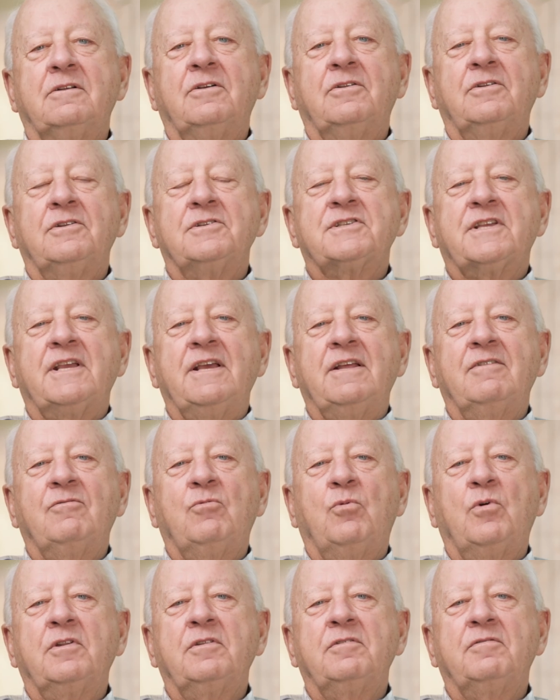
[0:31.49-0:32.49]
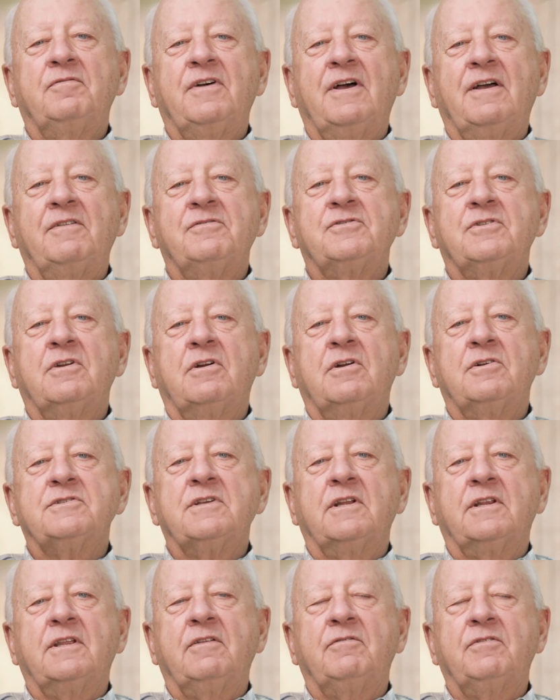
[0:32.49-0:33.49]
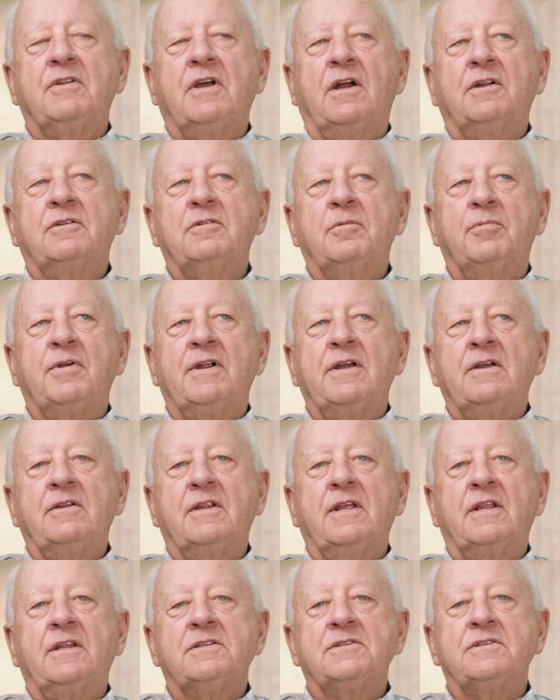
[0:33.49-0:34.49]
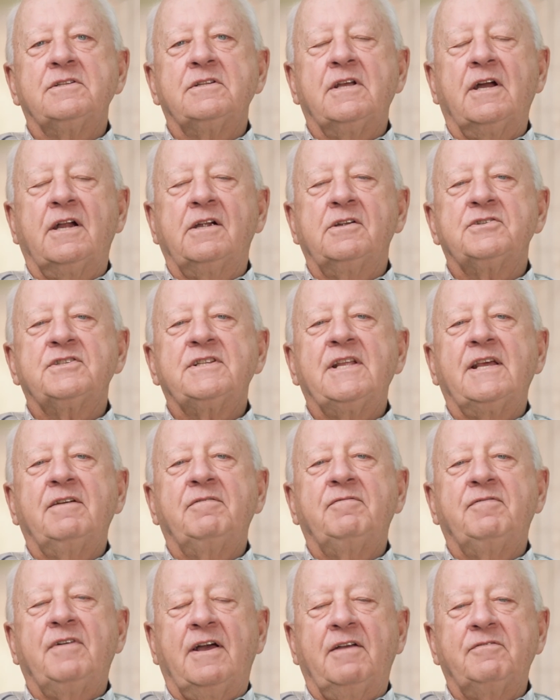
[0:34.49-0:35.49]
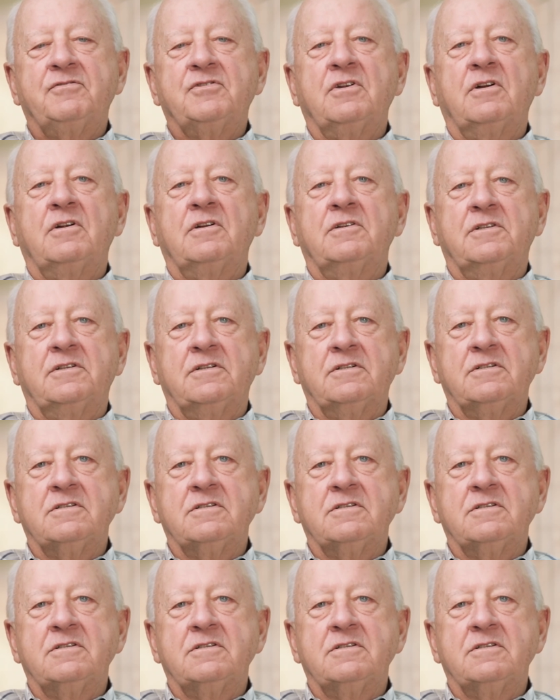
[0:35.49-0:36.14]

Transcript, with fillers: On a scale of one to five stars, I'd give Dr. Brown and his entire staff five stars.